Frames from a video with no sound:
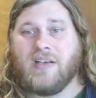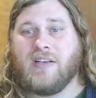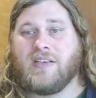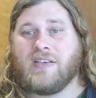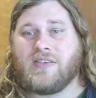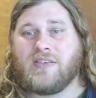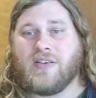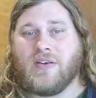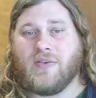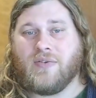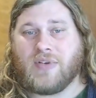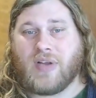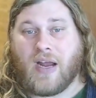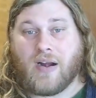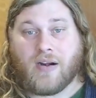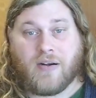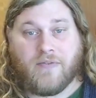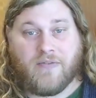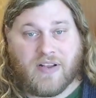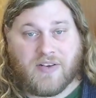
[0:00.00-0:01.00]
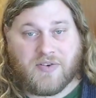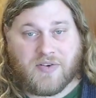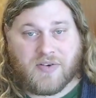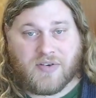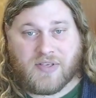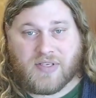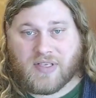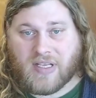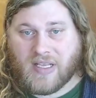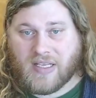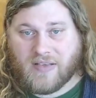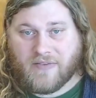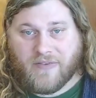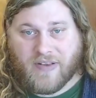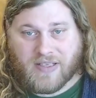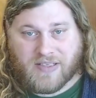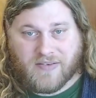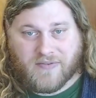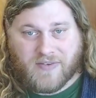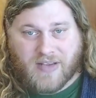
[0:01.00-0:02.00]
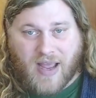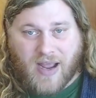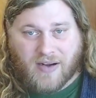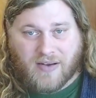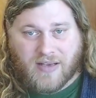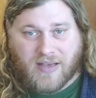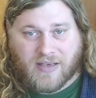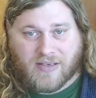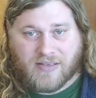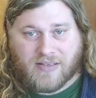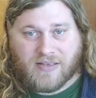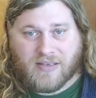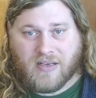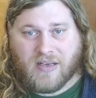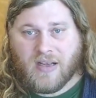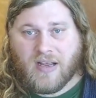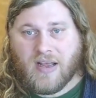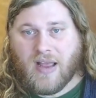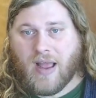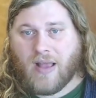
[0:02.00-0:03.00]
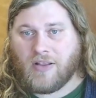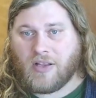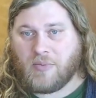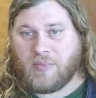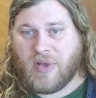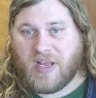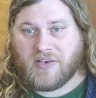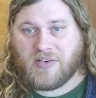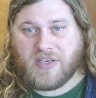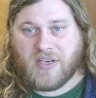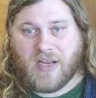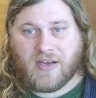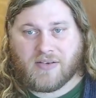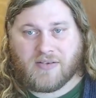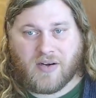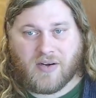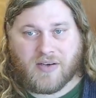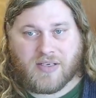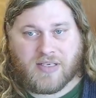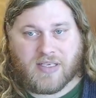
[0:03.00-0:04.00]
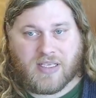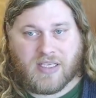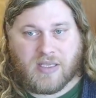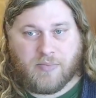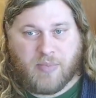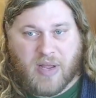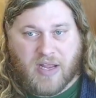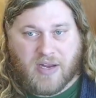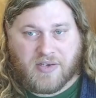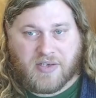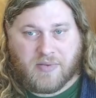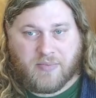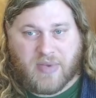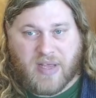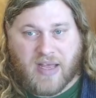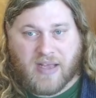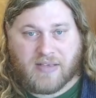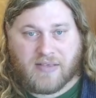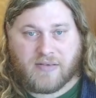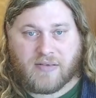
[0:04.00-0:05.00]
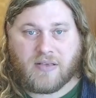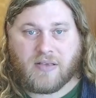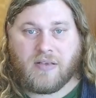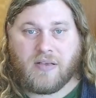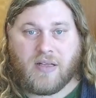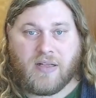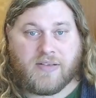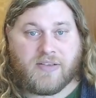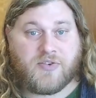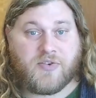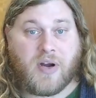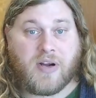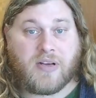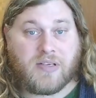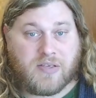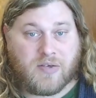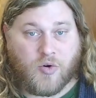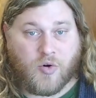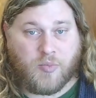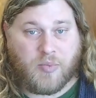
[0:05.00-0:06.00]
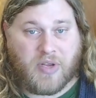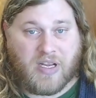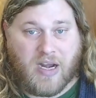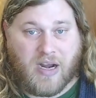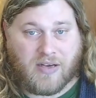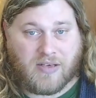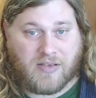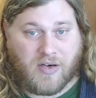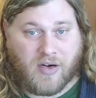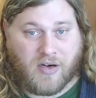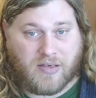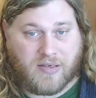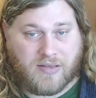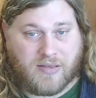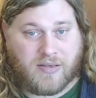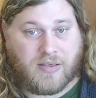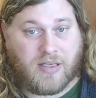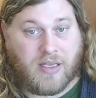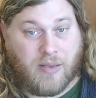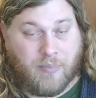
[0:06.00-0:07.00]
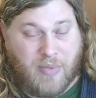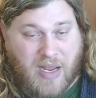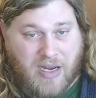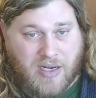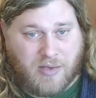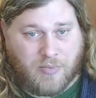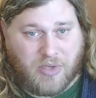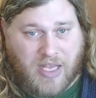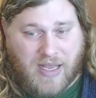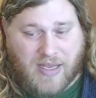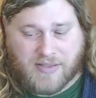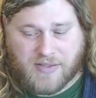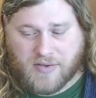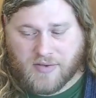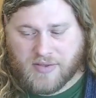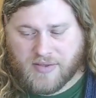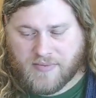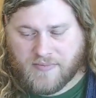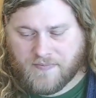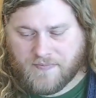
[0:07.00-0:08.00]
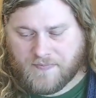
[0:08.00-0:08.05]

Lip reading: So Dire Avengers get defensive tactics, Howling Banshee Exarchs get the Banshee Mask, and Striking Scorpion Exarchs get Mandiblasters.